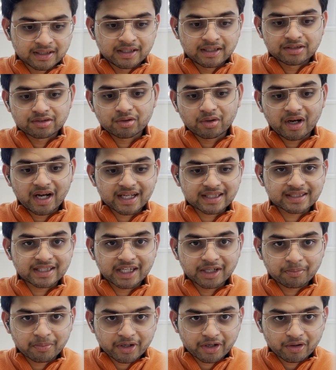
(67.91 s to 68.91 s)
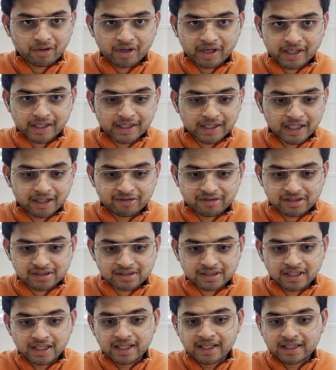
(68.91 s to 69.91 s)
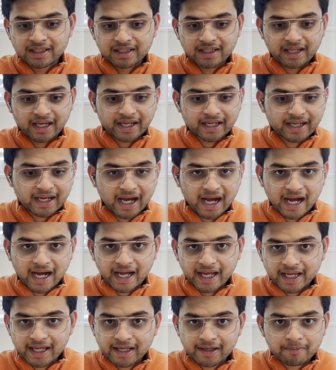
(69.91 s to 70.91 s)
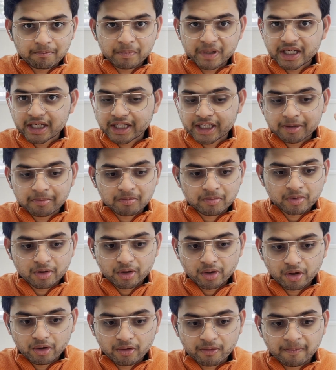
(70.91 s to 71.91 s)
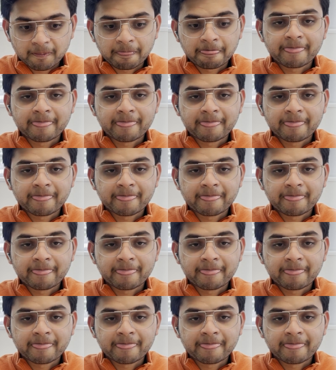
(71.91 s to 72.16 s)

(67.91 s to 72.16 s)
So assign priority levels like high, medium, low.